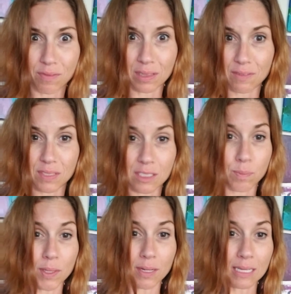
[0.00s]
a lived
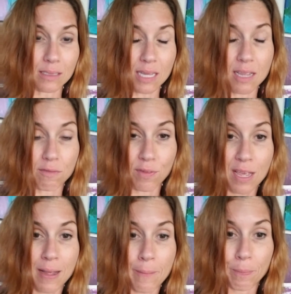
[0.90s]
experience if
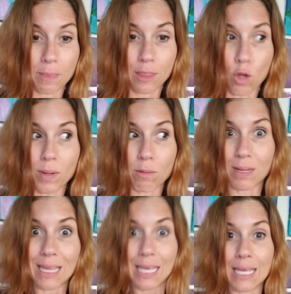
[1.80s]
nobody
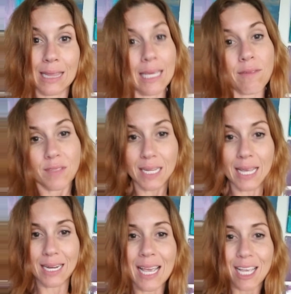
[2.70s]
really lived
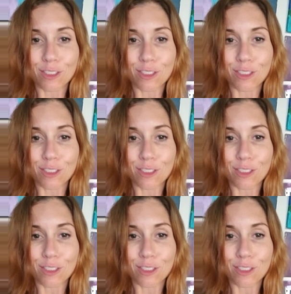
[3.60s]
it.